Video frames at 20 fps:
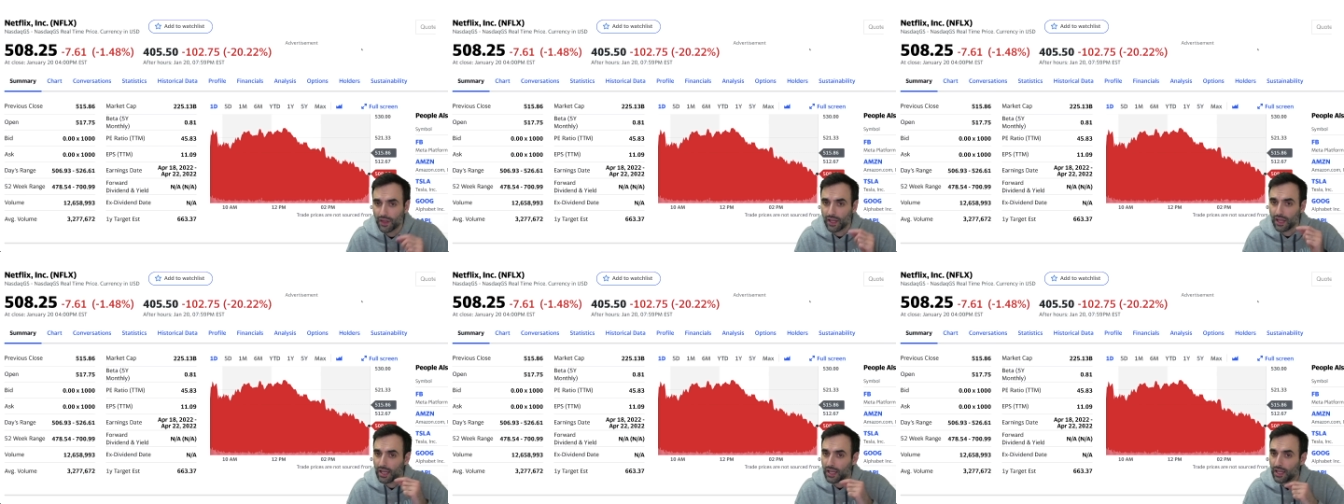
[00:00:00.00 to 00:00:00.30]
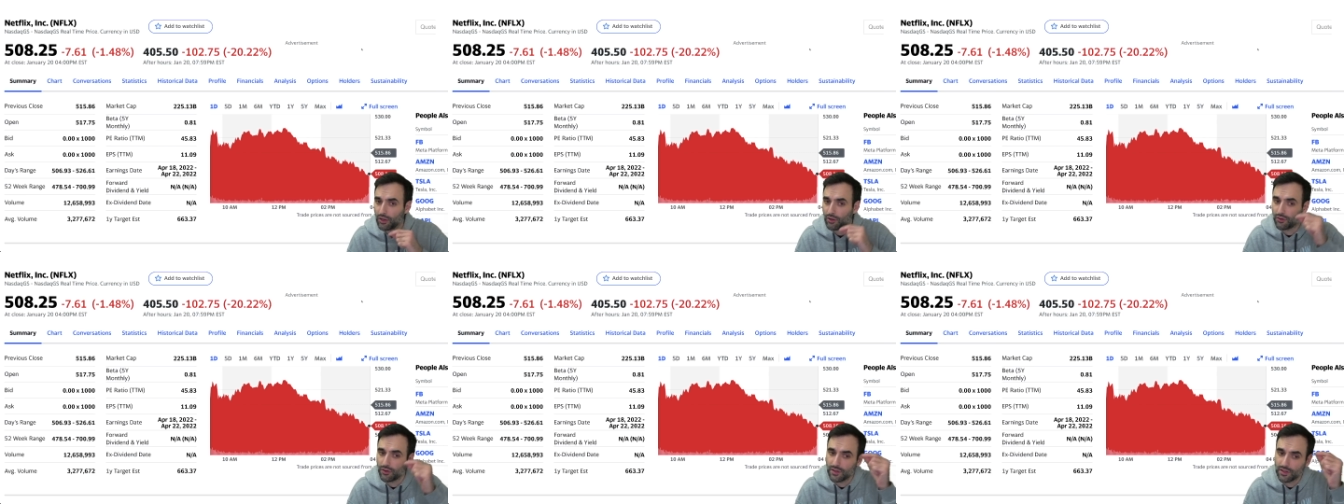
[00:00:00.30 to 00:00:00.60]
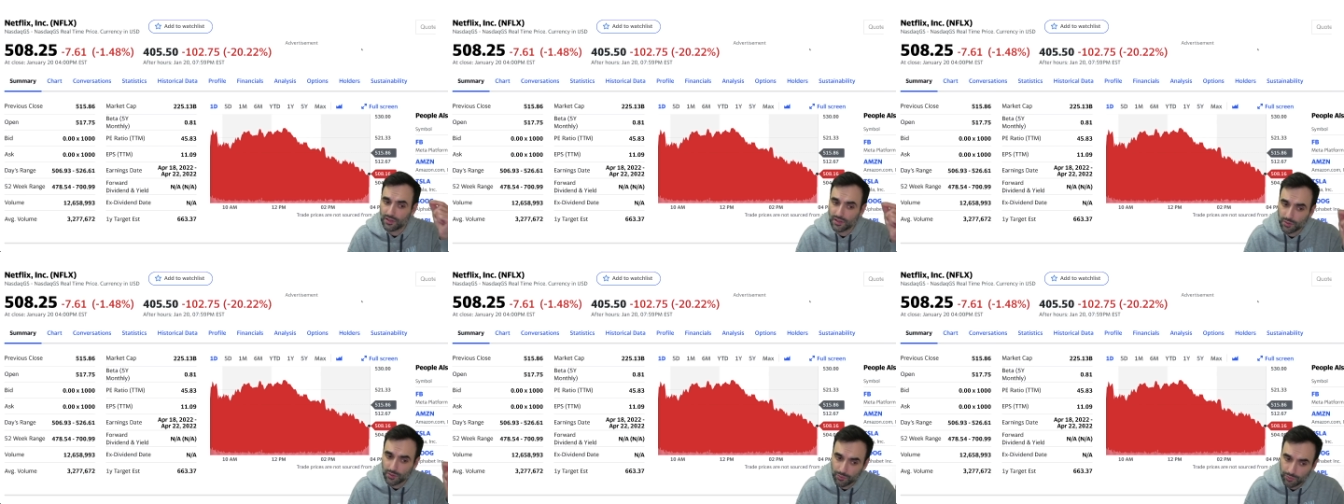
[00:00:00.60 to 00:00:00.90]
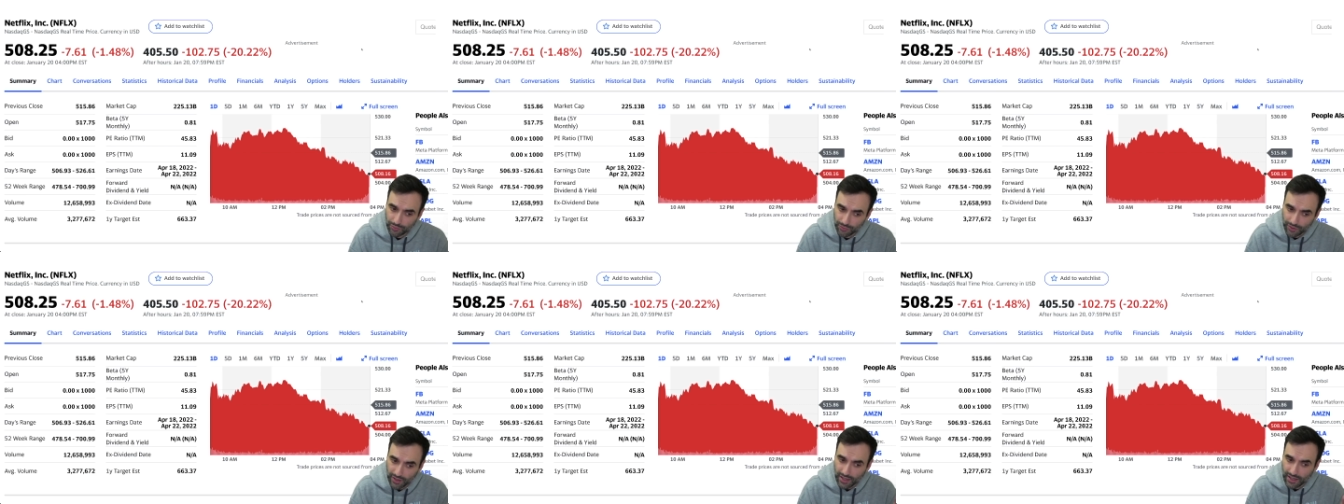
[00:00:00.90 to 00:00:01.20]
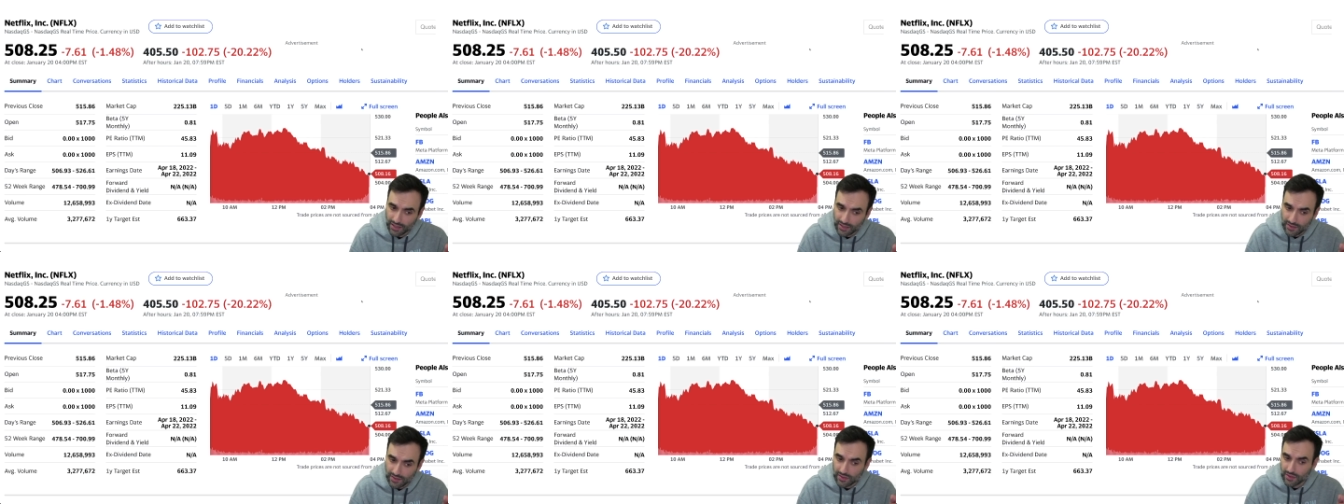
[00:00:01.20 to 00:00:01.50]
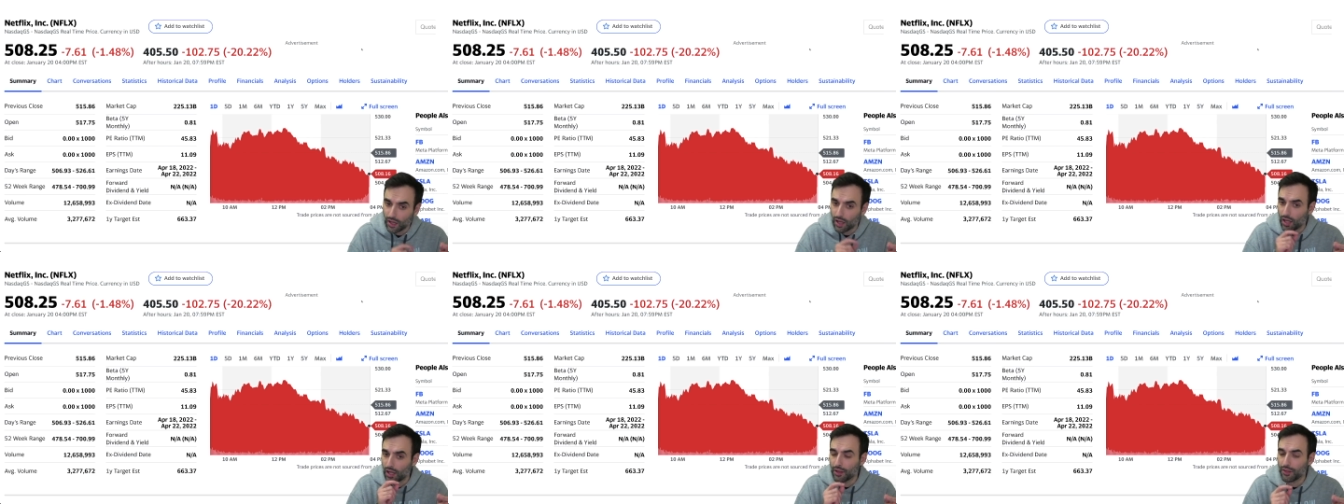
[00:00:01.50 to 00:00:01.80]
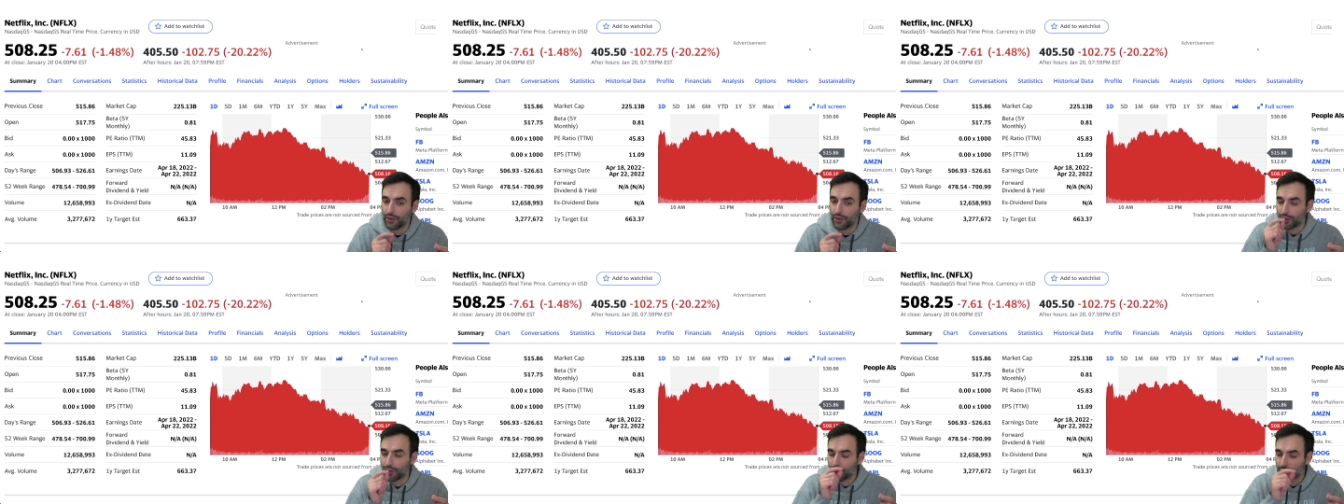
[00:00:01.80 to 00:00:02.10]
They increased the price
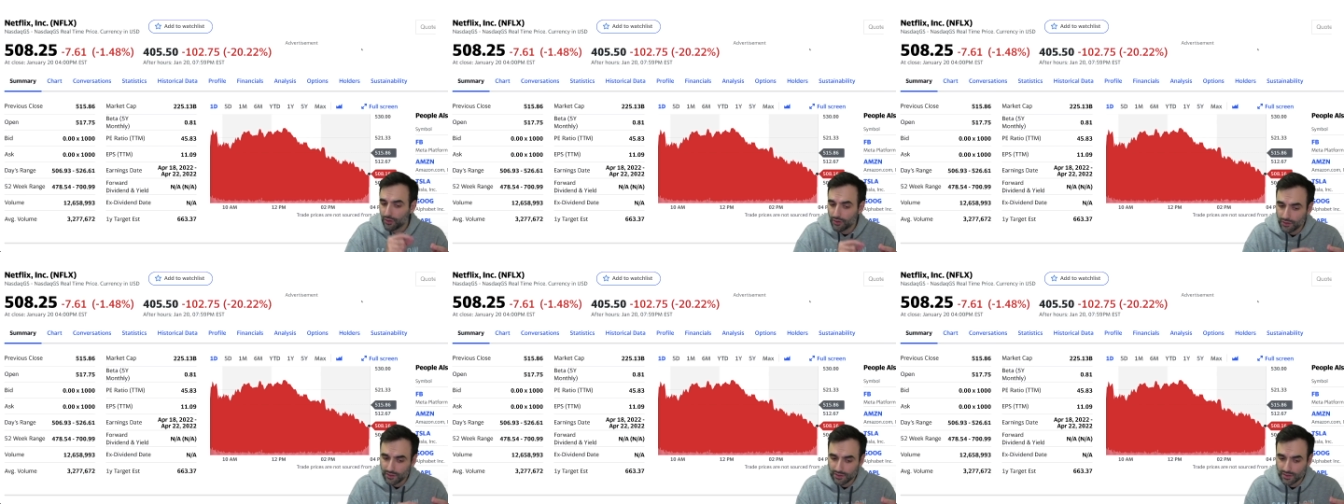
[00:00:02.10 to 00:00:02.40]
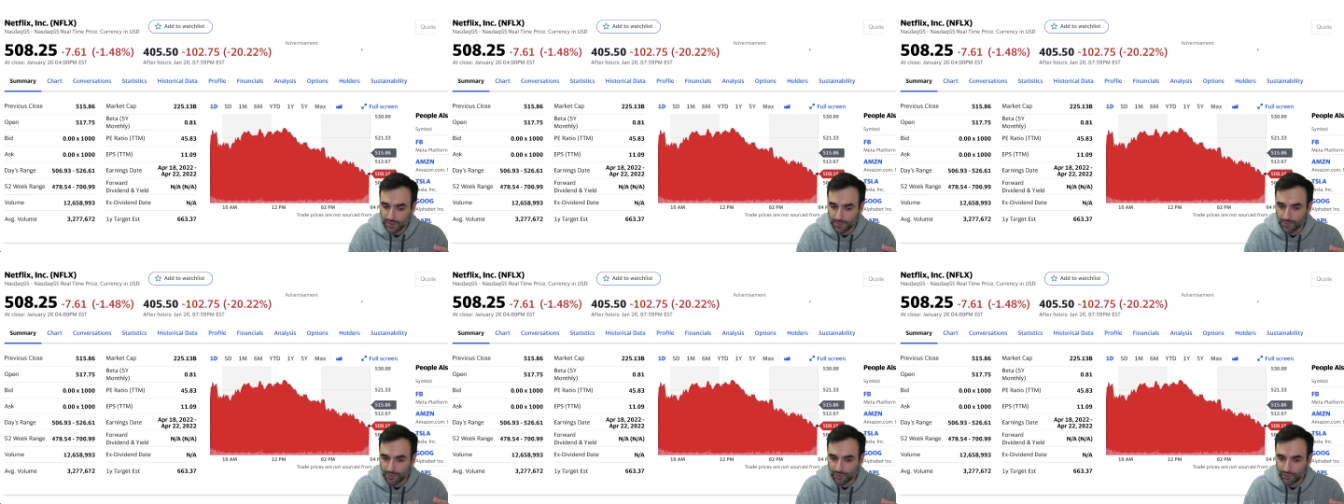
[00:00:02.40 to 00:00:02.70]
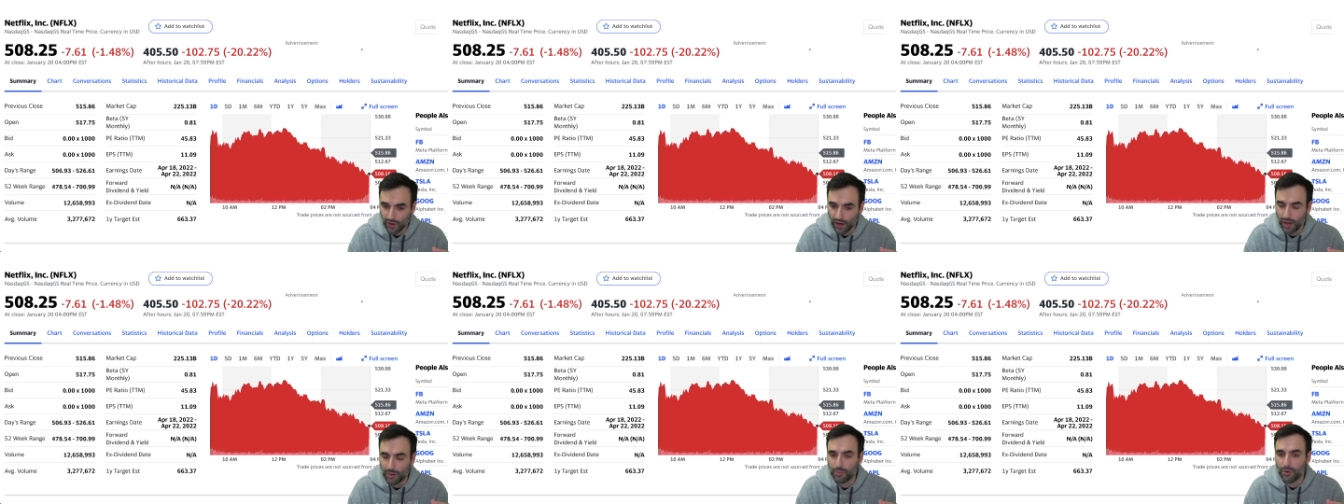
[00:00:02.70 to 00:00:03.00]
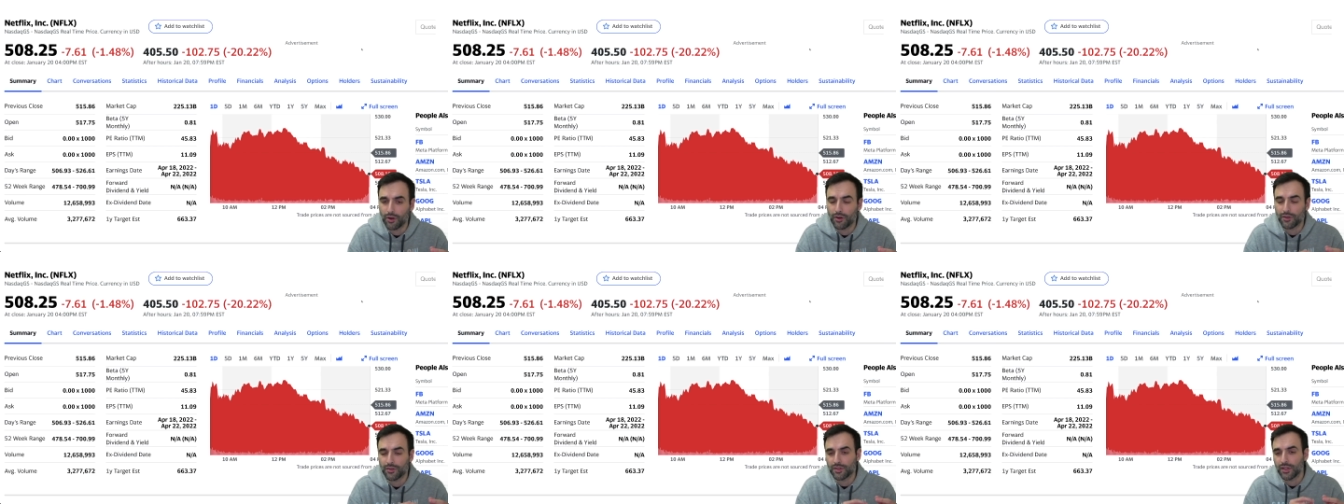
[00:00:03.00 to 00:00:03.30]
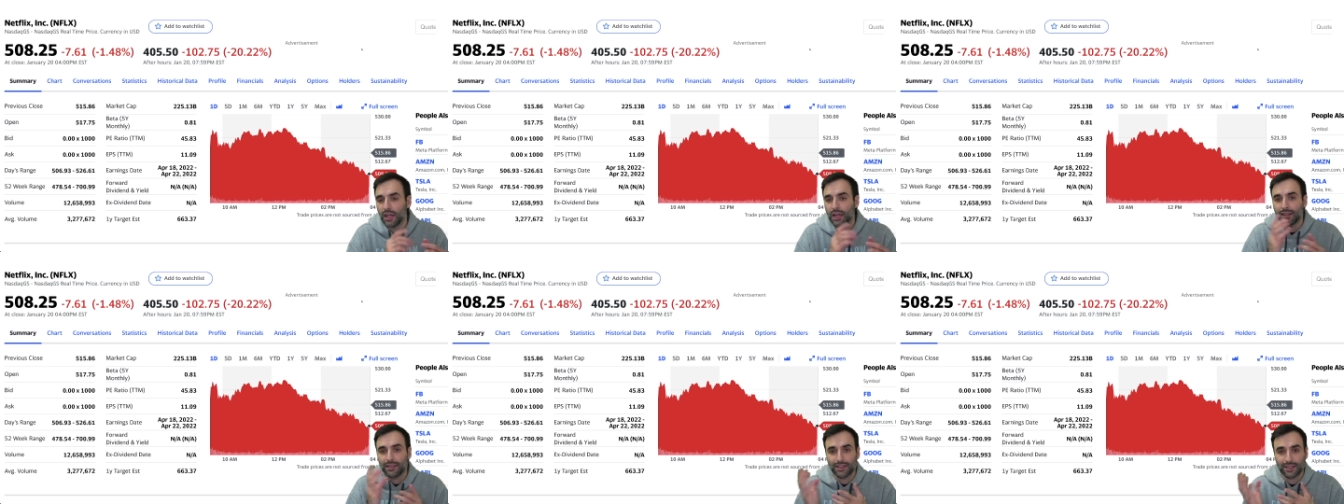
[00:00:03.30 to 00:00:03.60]
on the current subscribers